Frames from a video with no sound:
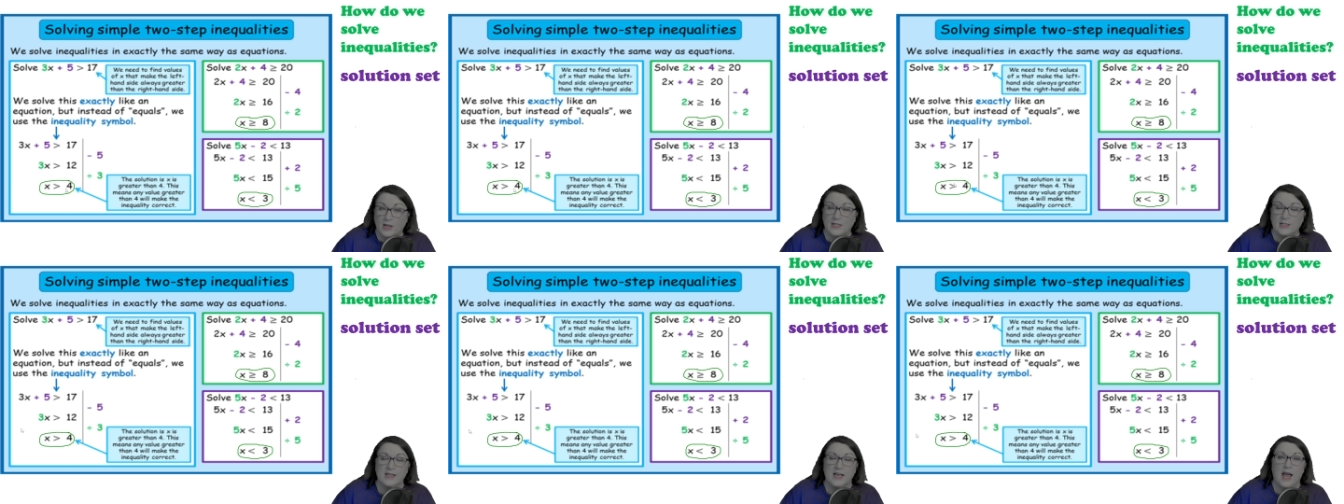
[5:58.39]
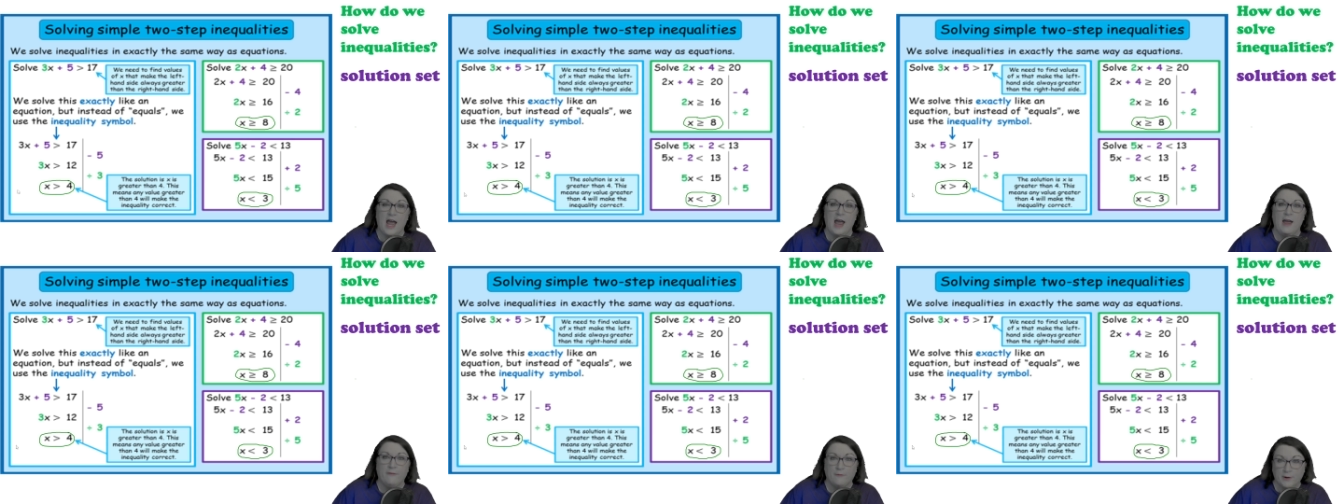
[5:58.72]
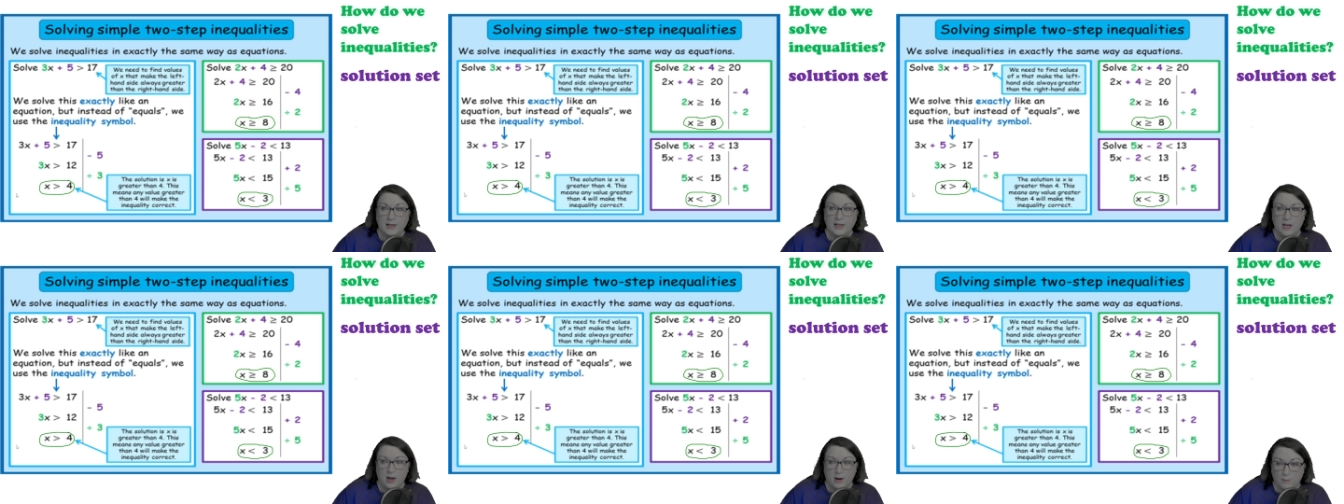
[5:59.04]
It's
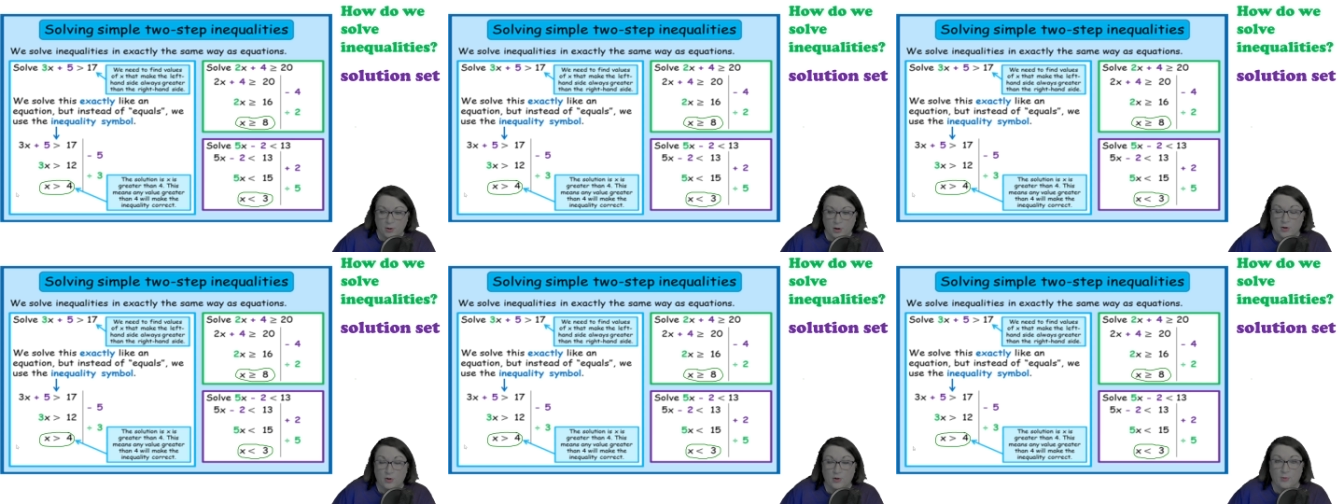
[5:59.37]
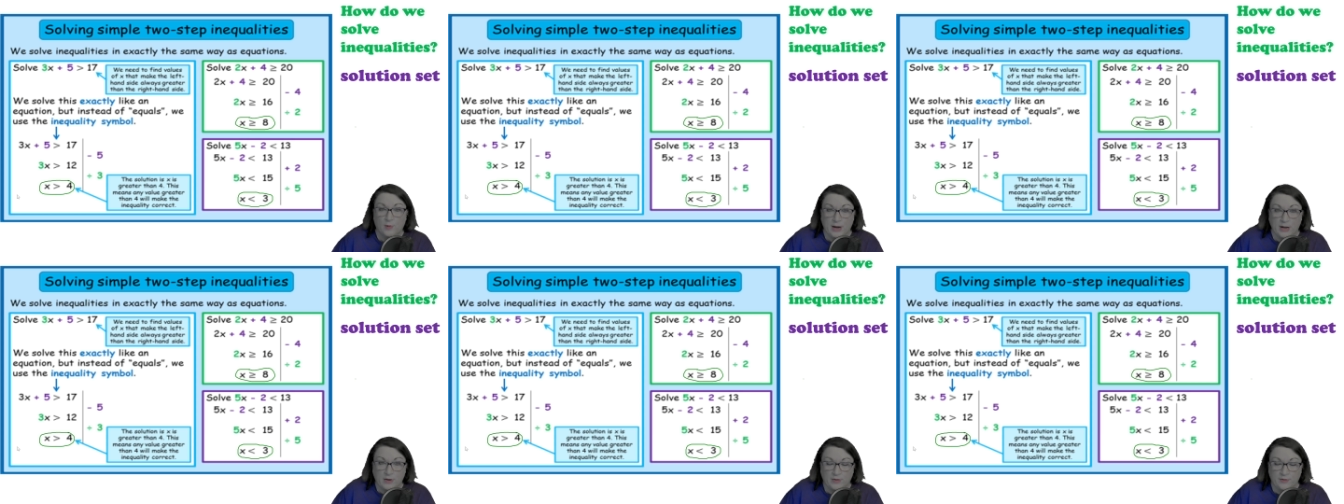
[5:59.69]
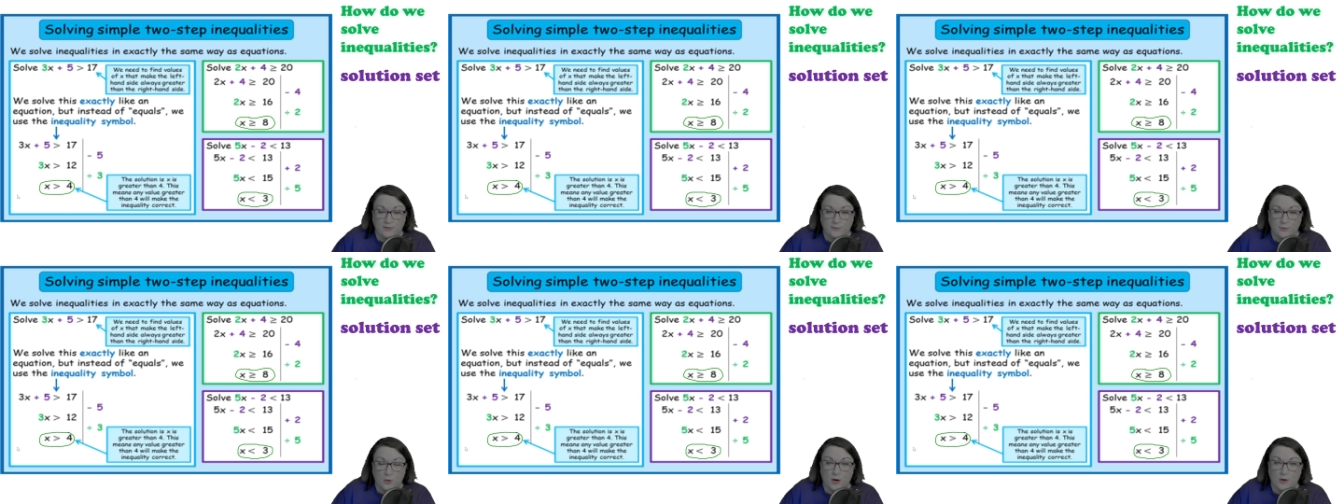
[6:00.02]
every number greater
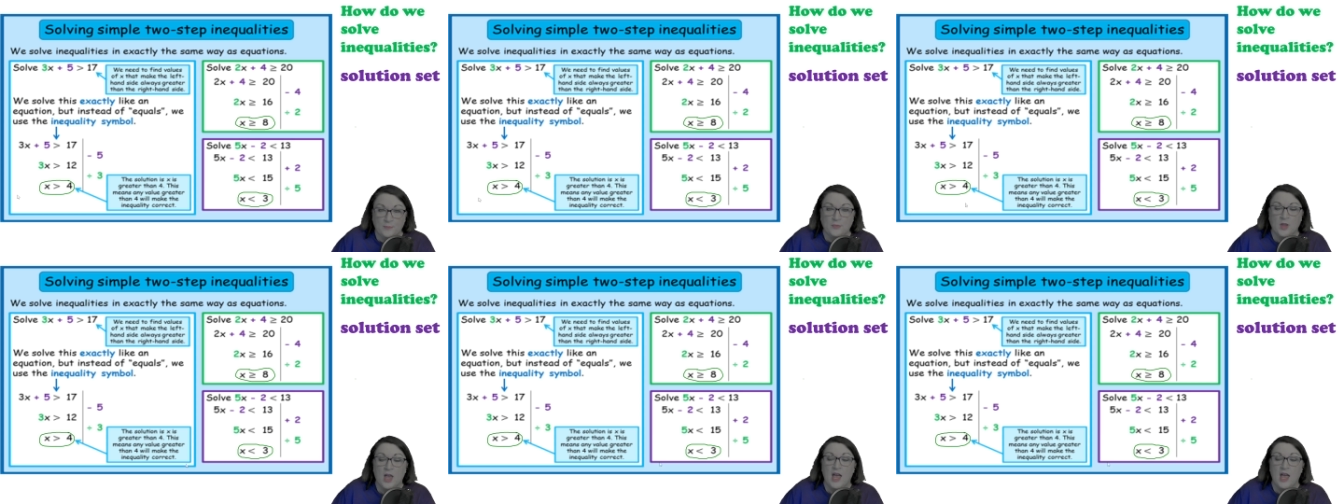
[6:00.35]
than 4.